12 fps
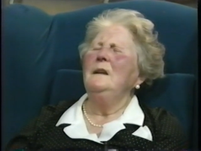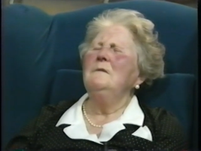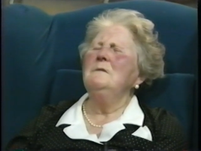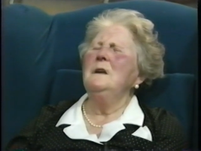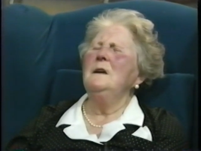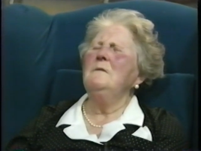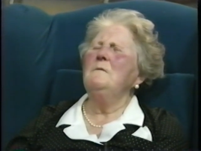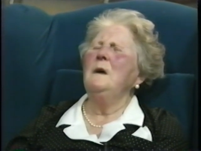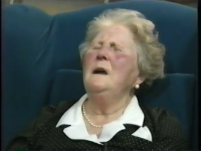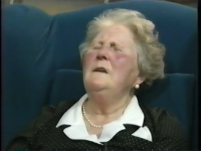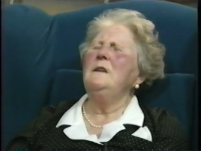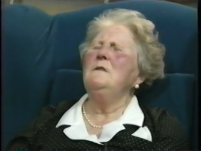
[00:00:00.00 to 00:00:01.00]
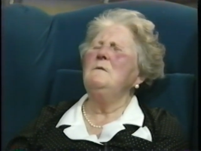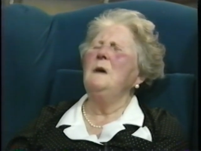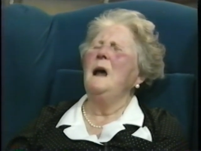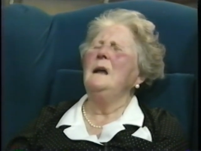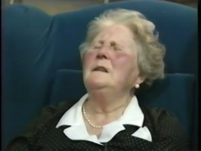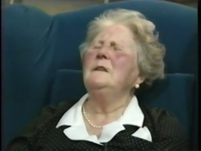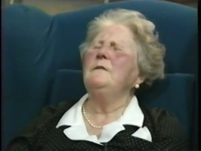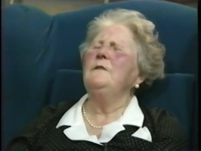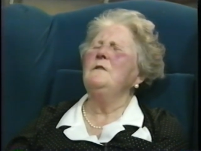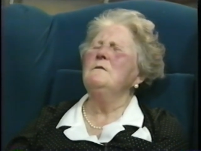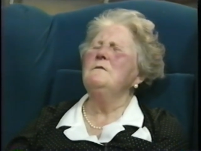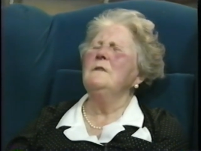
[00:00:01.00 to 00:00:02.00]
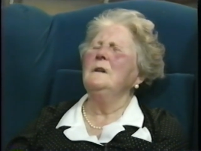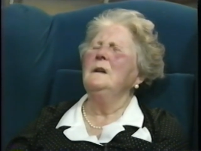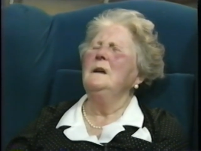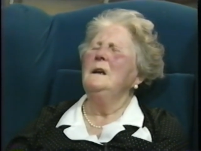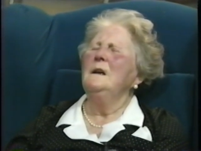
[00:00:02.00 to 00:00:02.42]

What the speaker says: You know, where you were at the funeral,